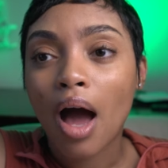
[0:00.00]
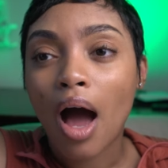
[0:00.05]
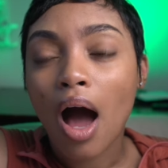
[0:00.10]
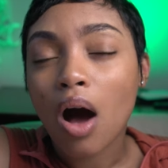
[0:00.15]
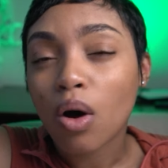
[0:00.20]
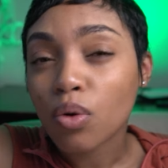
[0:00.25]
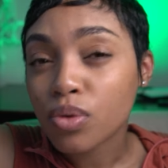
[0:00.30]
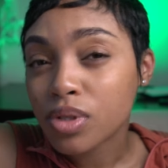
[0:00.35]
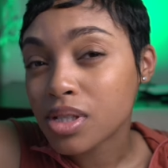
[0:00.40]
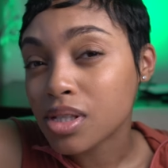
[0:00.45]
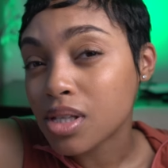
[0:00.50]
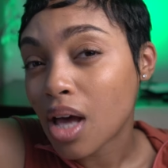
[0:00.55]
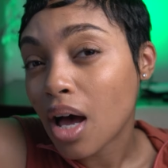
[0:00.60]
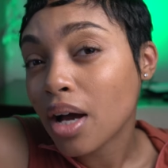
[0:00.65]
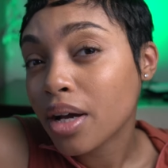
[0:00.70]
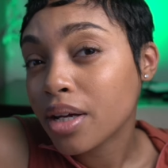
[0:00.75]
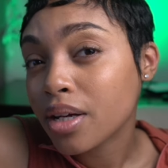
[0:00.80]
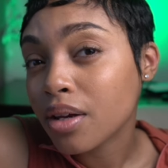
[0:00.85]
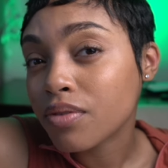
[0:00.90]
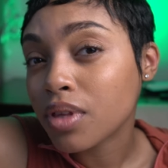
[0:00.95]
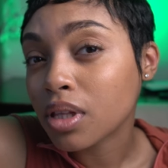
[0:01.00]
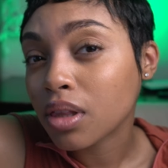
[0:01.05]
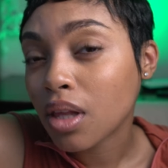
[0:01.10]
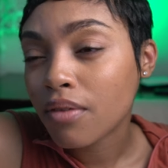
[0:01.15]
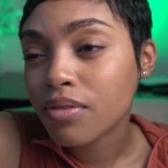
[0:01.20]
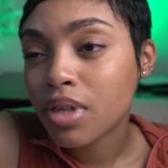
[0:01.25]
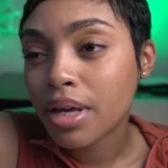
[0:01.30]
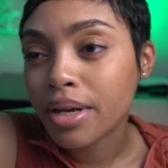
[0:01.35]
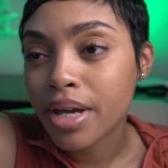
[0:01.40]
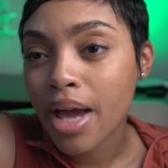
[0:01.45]
outside of the
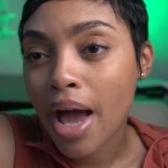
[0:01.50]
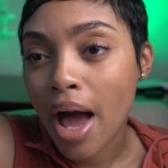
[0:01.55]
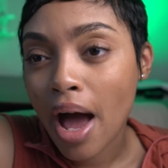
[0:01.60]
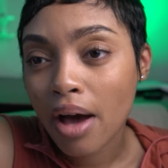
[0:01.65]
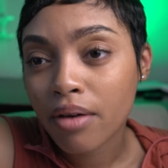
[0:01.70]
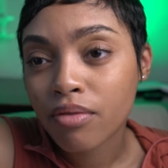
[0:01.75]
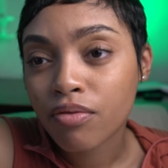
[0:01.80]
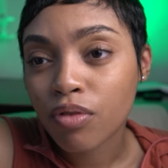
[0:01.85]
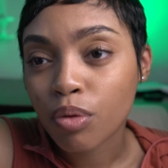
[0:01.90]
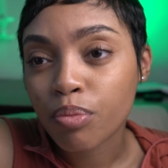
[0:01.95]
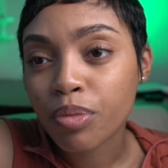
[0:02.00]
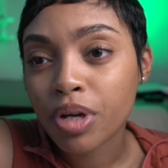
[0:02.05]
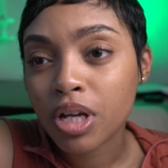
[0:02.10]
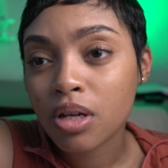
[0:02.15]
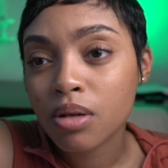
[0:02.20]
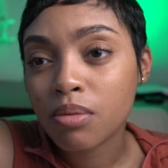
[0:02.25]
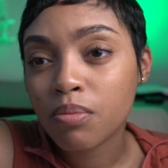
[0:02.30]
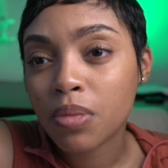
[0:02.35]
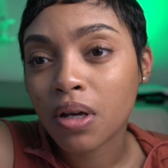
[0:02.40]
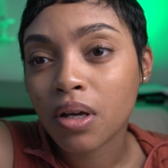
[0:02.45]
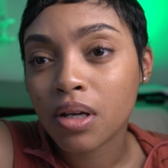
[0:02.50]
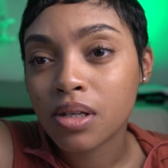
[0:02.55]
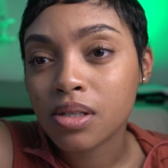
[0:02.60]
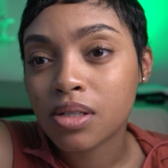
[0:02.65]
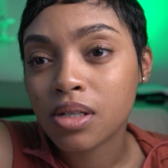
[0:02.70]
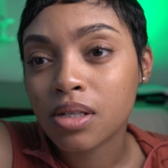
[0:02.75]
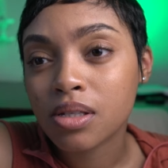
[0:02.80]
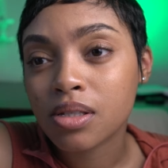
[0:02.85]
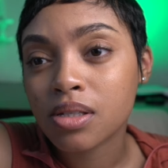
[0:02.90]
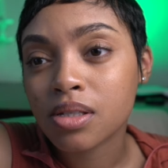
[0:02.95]
love that he had for me
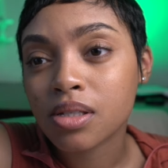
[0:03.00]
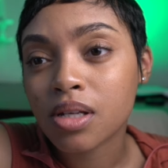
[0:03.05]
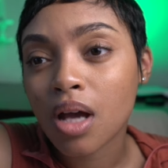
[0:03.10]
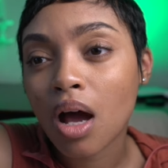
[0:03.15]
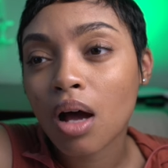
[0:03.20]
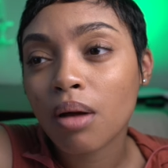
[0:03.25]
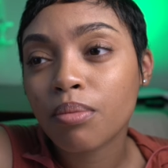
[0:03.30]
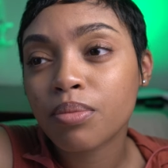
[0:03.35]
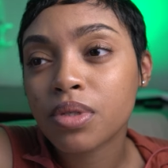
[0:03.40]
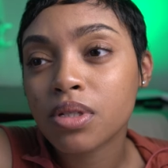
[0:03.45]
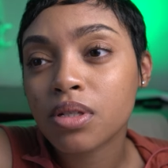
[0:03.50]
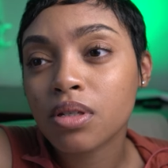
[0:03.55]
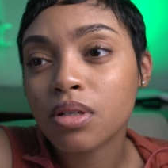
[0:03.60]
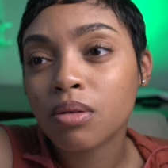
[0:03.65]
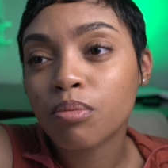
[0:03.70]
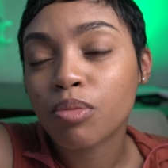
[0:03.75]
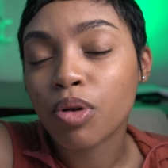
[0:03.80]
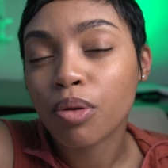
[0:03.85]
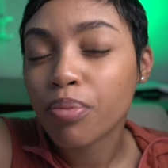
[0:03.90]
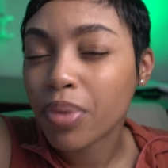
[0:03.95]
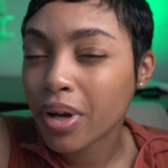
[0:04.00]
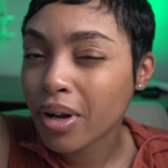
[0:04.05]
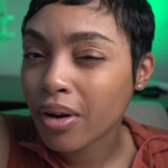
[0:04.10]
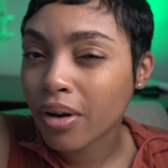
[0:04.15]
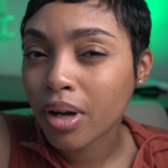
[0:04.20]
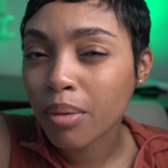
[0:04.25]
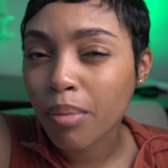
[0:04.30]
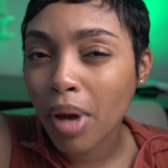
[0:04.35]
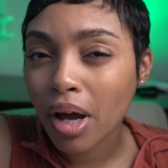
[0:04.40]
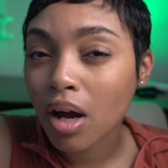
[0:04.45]
because he stopped
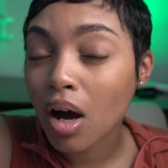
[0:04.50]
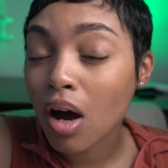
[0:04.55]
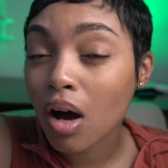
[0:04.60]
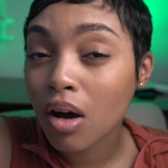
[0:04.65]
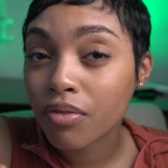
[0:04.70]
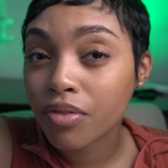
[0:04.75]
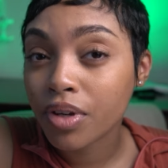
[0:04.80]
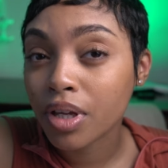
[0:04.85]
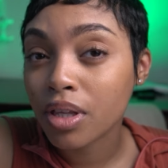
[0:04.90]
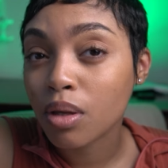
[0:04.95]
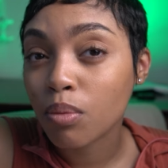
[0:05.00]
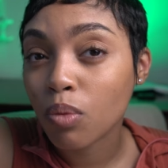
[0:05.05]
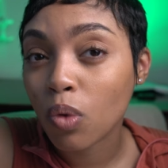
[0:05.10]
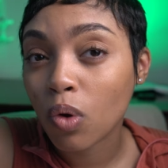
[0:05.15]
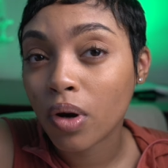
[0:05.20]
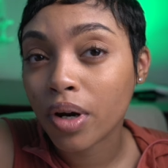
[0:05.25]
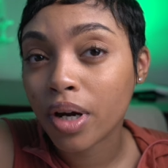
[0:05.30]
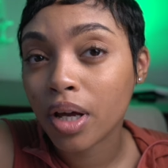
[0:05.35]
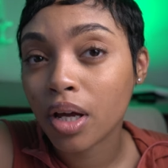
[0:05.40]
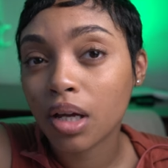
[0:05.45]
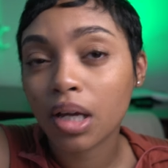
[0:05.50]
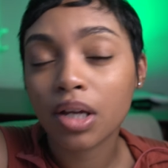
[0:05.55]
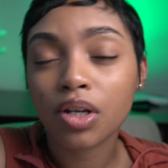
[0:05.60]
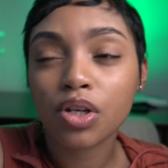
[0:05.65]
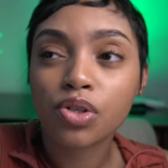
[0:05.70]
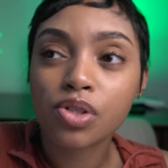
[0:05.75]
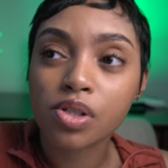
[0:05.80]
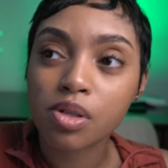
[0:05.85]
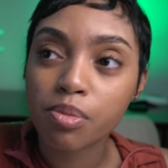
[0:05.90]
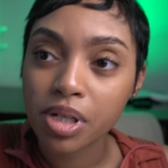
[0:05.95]
preparing my coffee in the morning. It
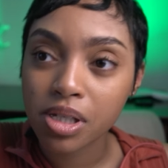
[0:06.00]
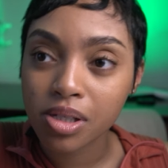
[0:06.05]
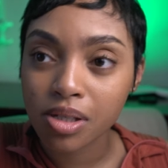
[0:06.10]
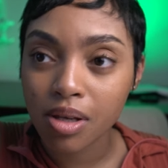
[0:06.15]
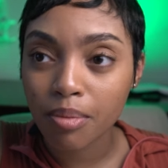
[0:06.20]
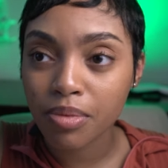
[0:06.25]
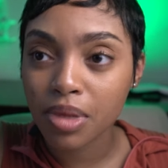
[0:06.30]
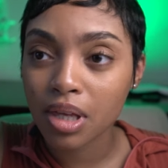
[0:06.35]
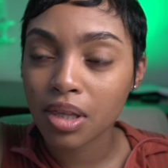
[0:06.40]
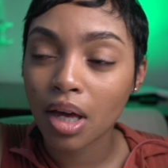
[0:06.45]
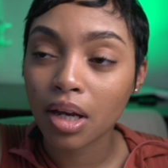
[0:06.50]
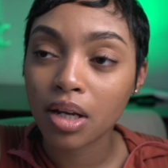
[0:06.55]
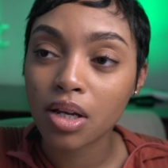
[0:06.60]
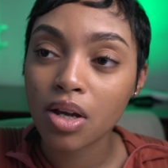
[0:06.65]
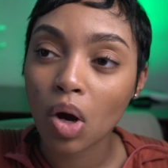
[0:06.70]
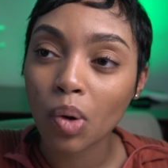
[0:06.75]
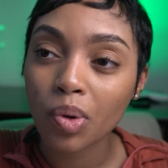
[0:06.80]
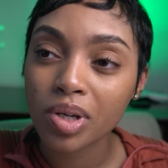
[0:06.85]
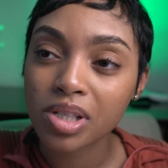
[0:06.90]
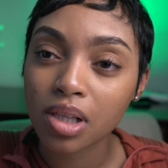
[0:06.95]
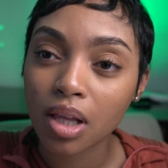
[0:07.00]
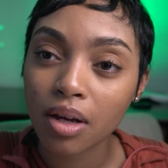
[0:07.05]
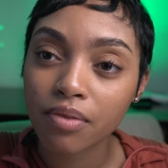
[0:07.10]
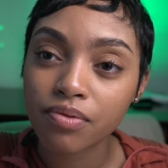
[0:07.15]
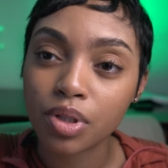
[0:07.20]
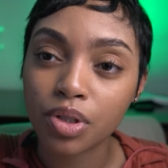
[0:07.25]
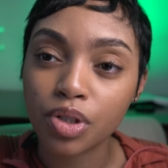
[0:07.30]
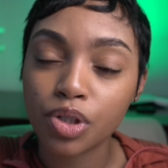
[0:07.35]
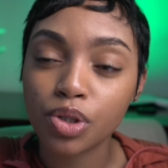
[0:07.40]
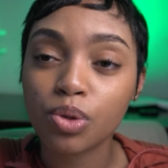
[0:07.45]
used to be something that he always
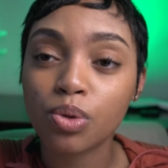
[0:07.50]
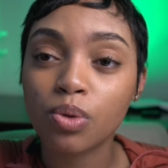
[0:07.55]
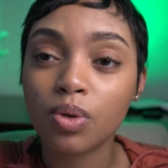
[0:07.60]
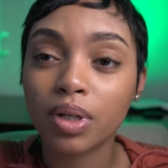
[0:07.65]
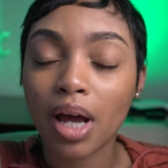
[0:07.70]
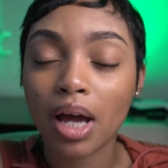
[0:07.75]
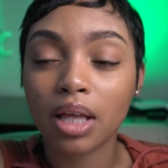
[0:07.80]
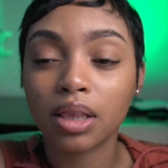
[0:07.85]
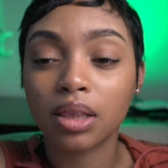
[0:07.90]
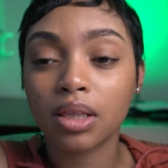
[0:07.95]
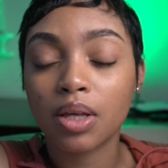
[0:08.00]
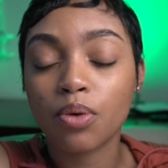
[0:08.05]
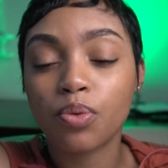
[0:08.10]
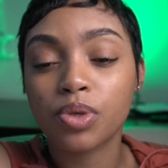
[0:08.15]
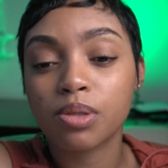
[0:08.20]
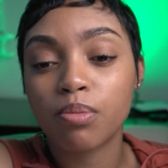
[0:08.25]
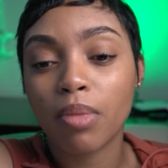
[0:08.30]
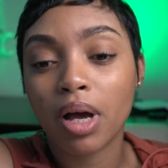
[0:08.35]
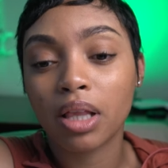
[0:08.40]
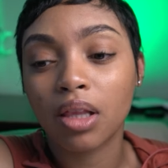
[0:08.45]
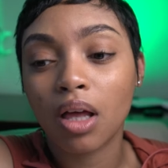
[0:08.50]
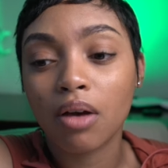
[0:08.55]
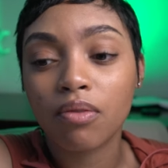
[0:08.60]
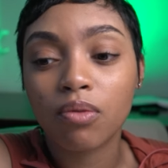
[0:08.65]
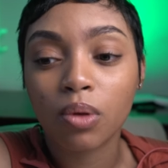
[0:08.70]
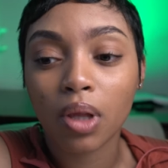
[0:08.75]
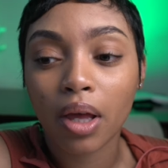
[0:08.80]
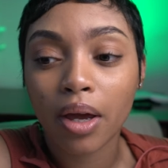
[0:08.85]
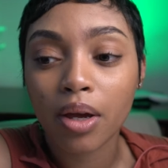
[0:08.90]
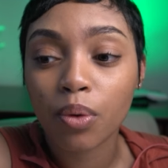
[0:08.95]
loved to do and I it was my
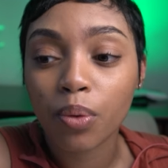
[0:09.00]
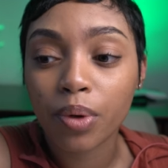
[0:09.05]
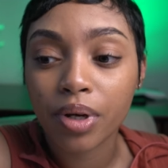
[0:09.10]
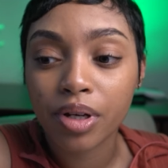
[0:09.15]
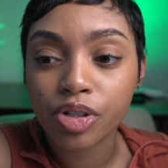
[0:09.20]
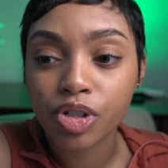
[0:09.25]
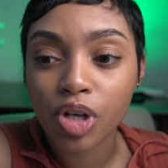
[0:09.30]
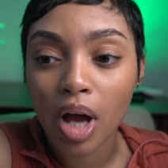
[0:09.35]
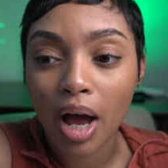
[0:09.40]
love language.